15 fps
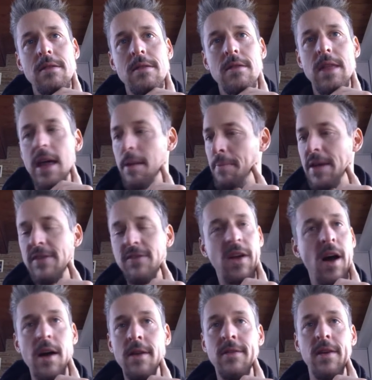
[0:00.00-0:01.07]
that a piece of
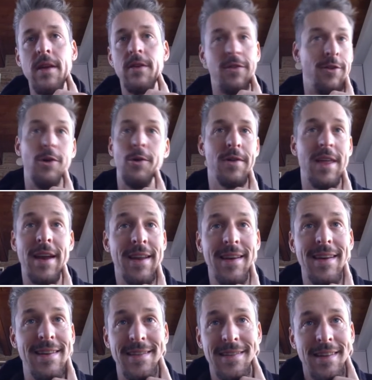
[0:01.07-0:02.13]
content is newer than it
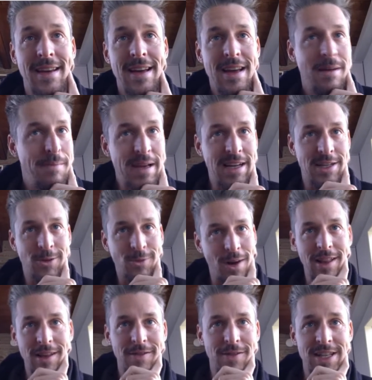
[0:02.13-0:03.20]
is, because
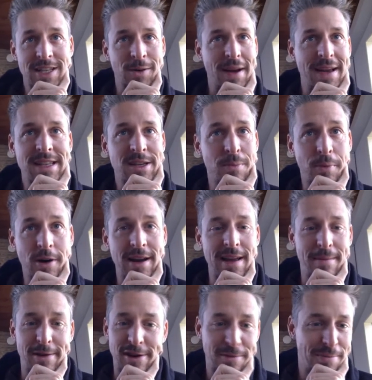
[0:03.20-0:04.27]
relevance reigns
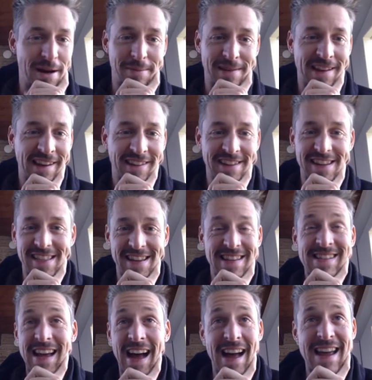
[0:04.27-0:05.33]
supreme, and you're probably guilty of
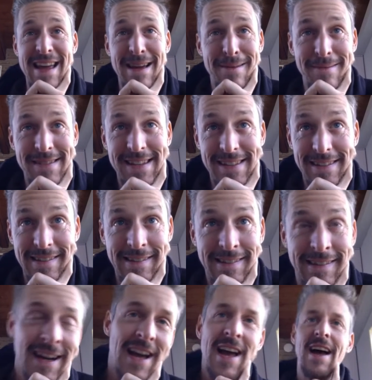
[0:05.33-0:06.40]
this. I am
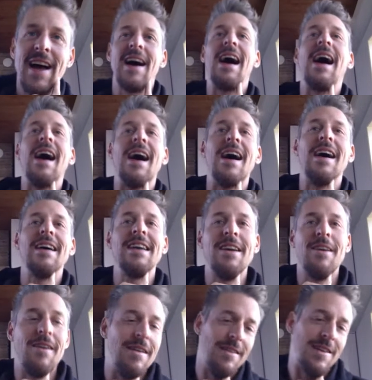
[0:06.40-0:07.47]
too.
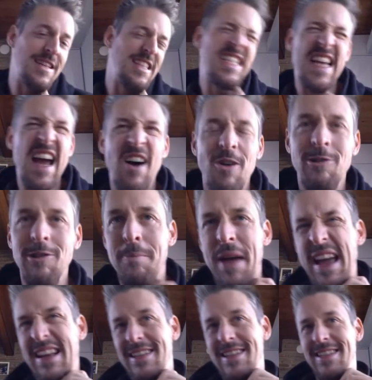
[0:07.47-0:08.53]
I'll look and see how old the
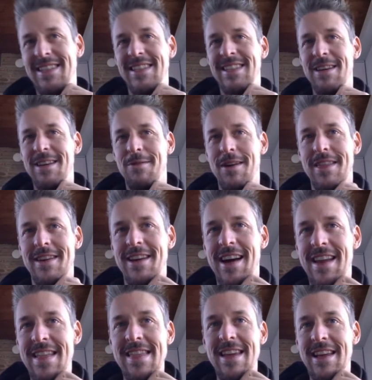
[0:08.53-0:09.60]
page is to see whether or not
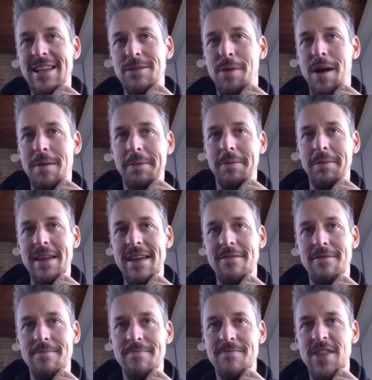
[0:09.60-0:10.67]
I think it's probably,
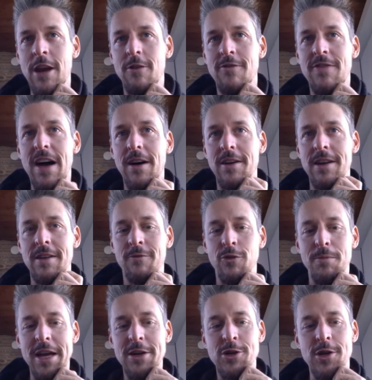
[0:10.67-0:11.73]
valid
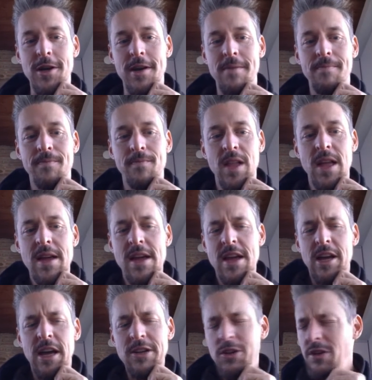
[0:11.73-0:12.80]
information.
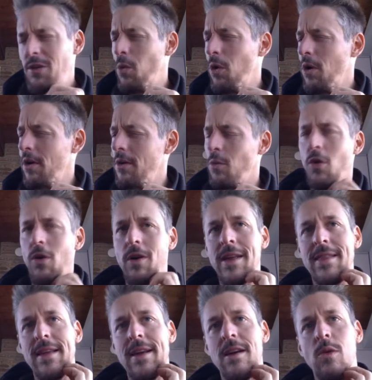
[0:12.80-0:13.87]
And just a word of
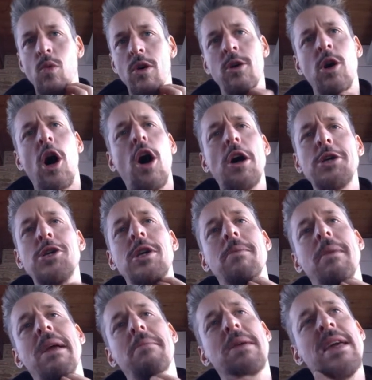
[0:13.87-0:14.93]
warning there, a word of caution
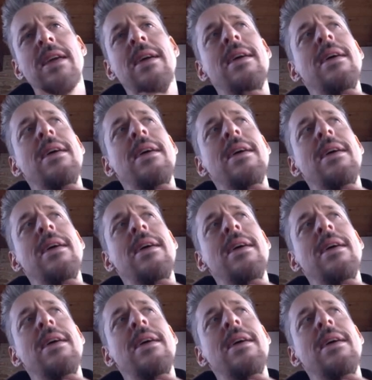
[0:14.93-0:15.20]
maybe.